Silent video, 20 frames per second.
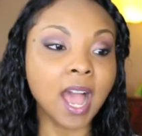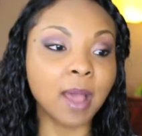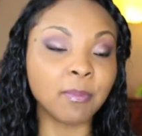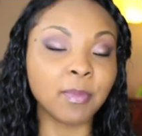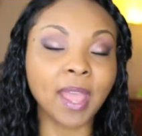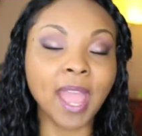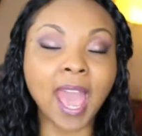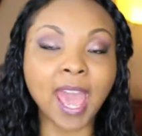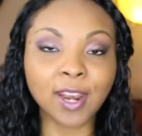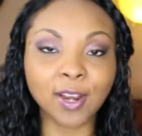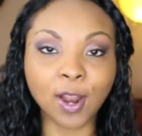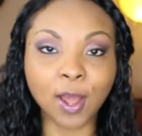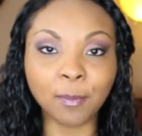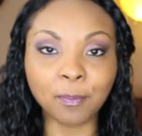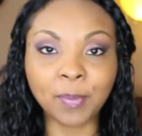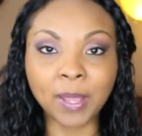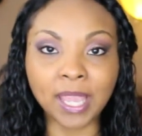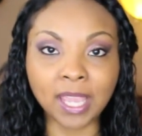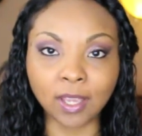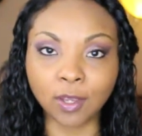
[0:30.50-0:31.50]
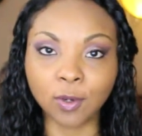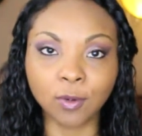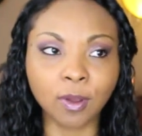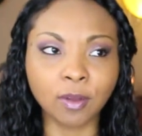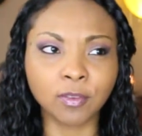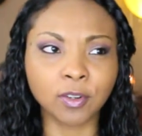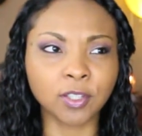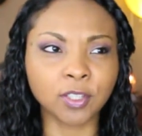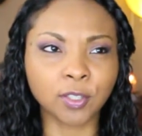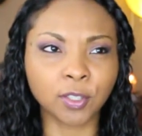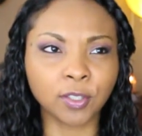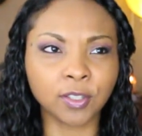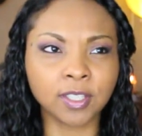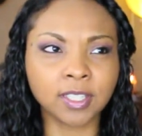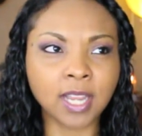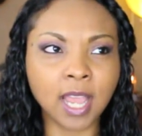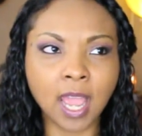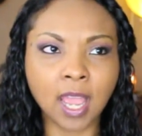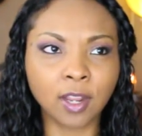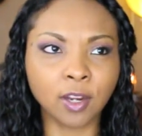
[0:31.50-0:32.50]
they added on pink, whoever started the
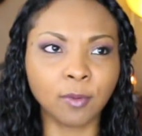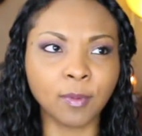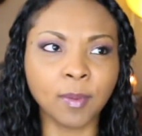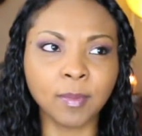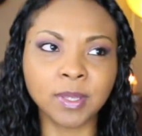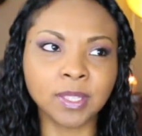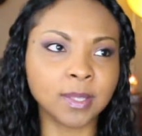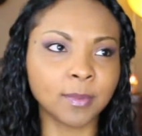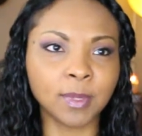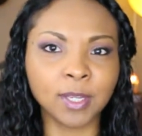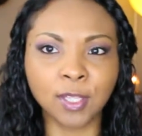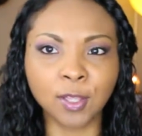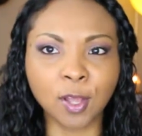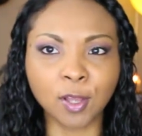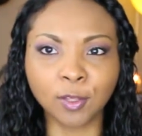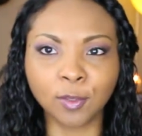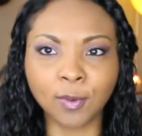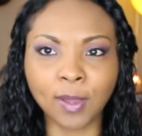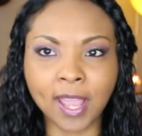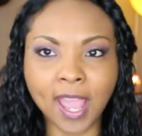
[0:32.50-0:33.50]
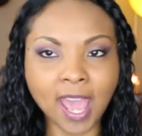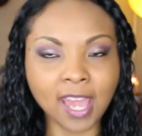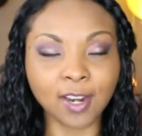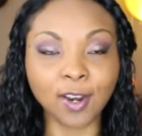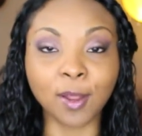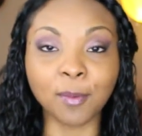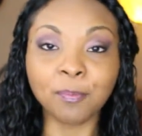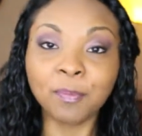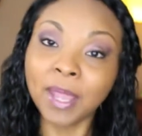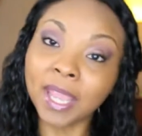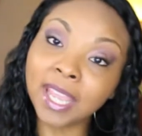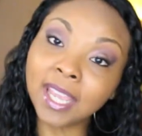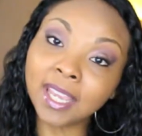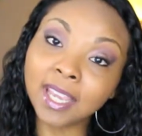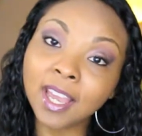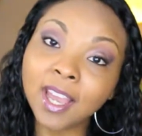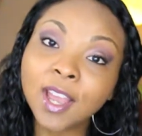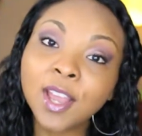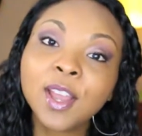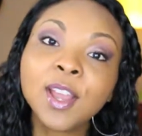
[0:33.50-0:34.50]
tag, or maybe somebody along the way added on
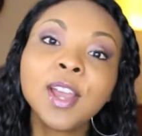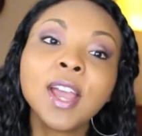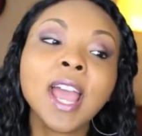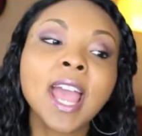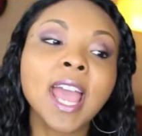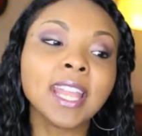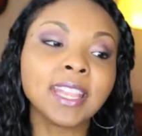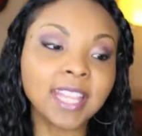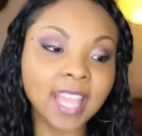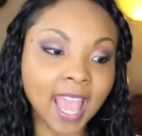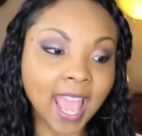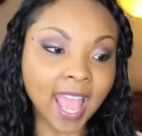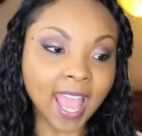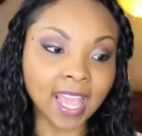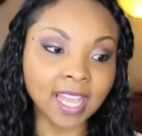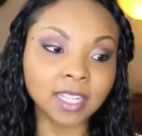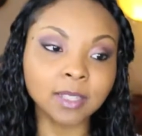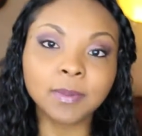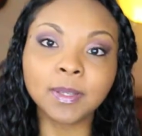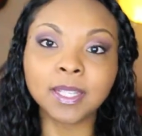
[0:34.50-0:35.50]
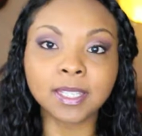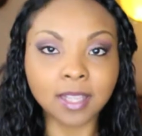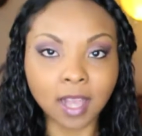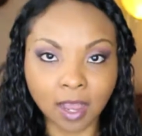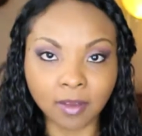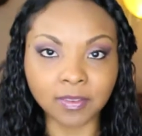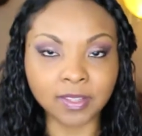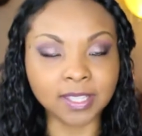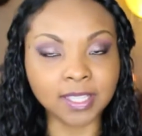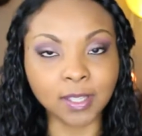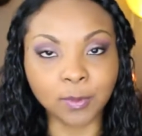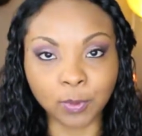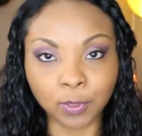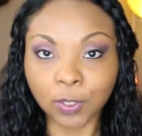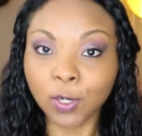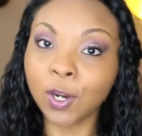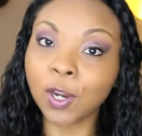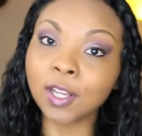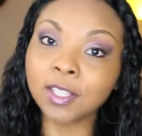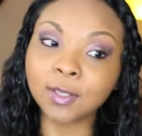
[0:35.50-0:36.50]
pink at the end, because obviously we're
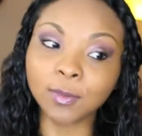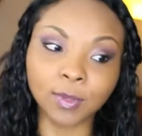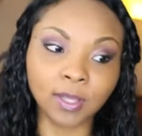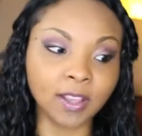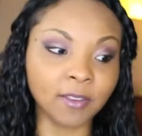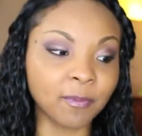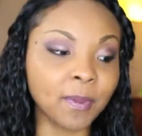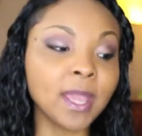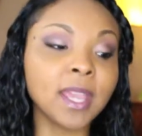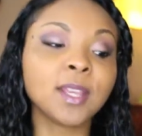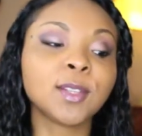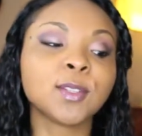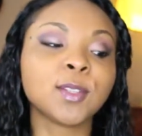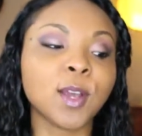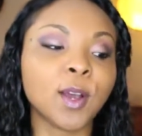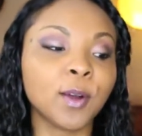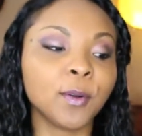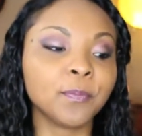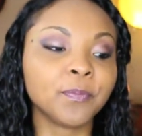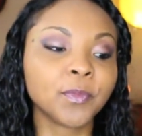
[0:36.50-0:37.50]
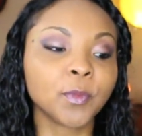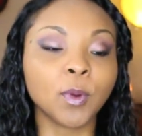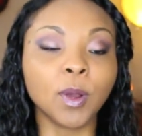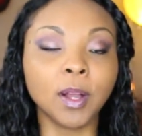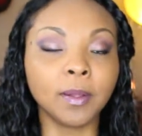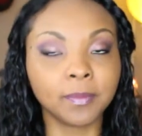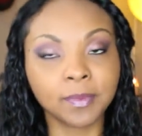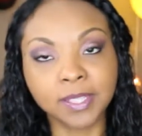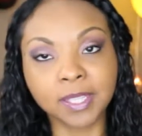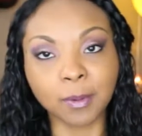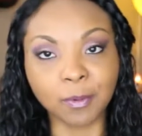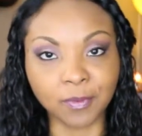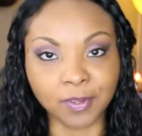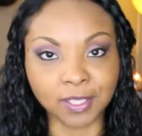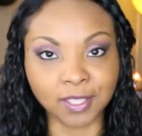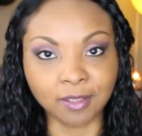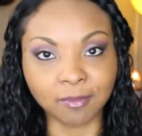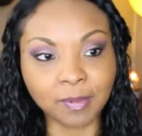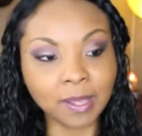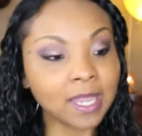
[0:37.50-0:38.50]
girls and we love pink, so, well, some of
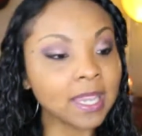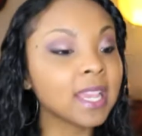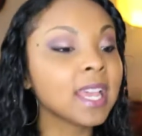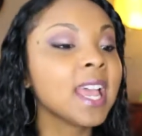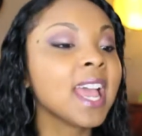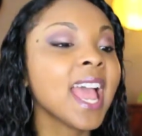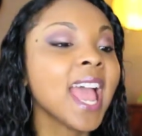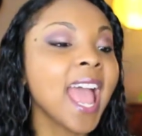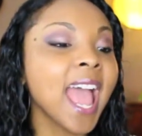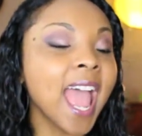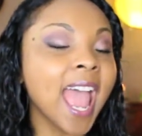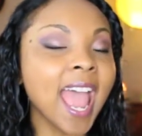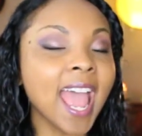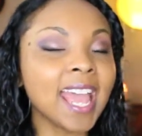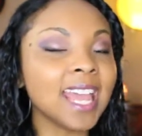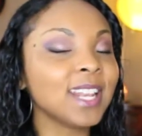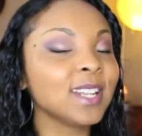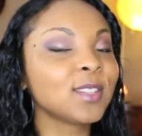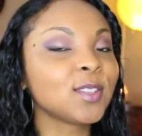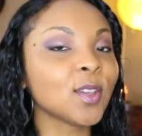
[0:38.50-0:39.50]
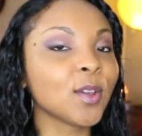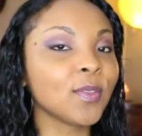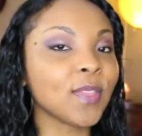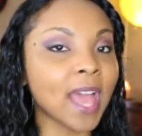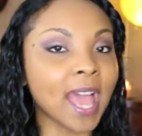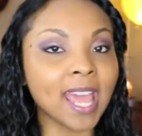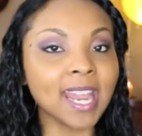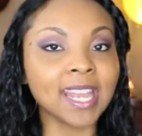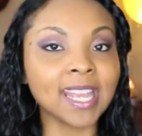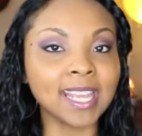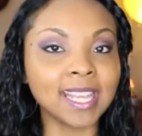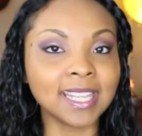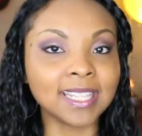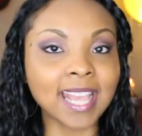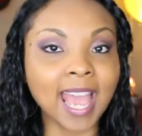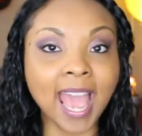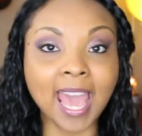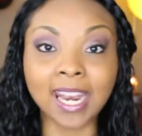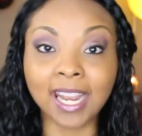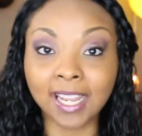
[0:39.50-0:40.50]
us love pink. And so that is
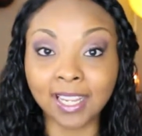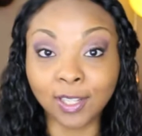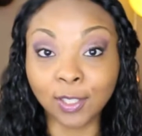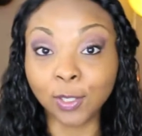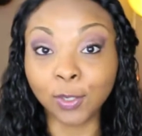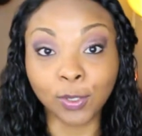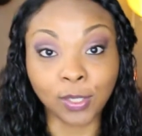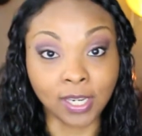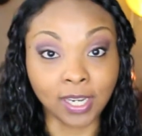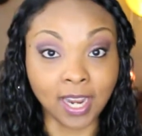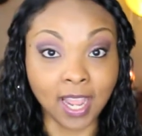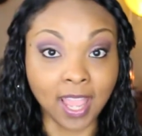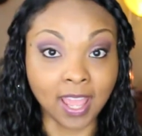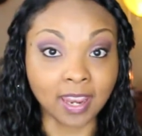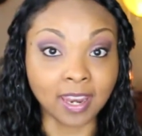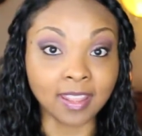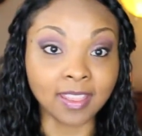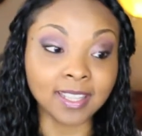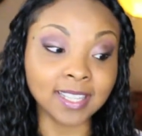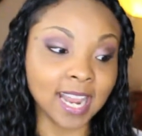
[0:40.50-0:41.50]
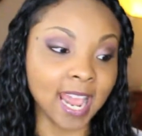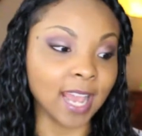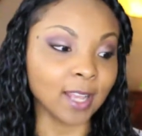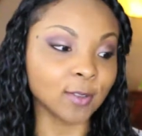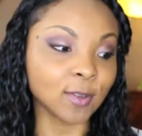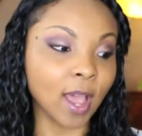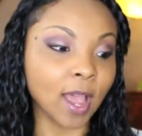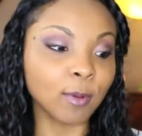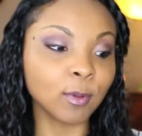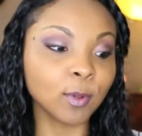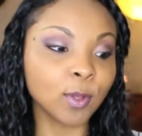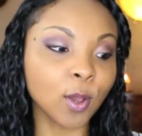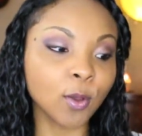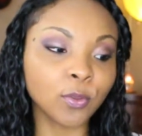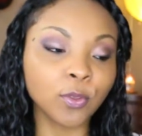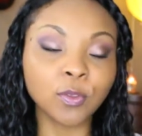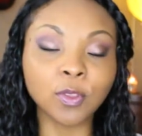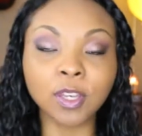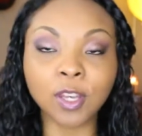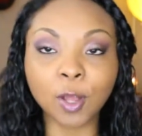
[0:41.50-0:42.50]
included in the tag. So I will
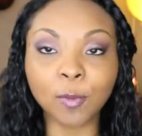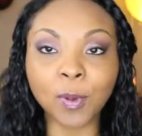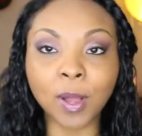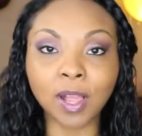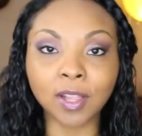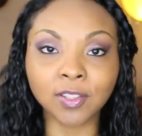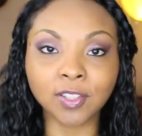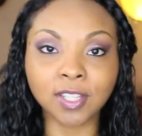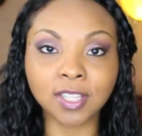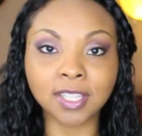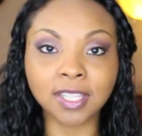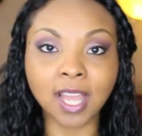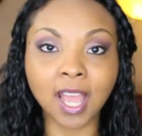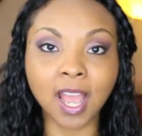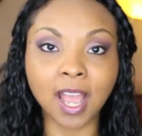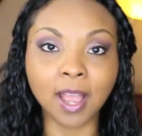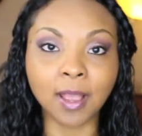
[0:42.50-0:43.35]
go through the nail polishes in